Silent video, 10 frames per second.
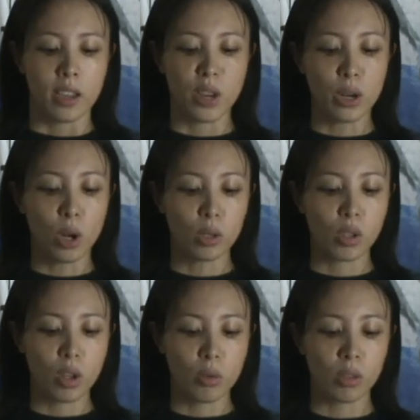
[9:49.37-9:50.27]
You can
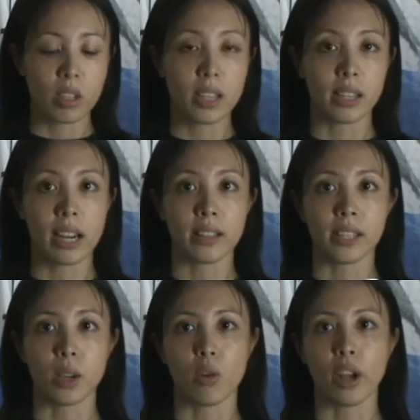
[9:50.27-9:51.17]
also use this
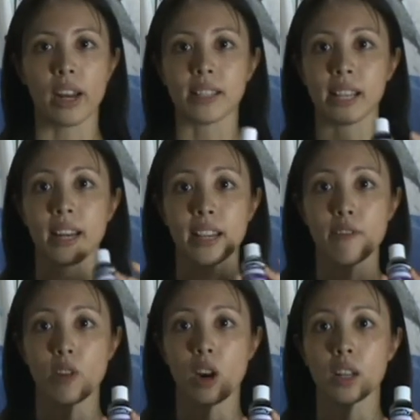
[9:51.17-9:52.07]
cleansing oil as a
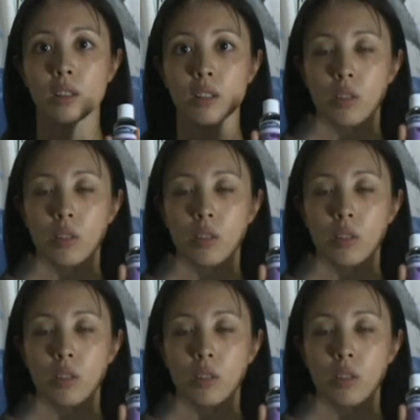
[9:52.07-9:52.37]
leave-on.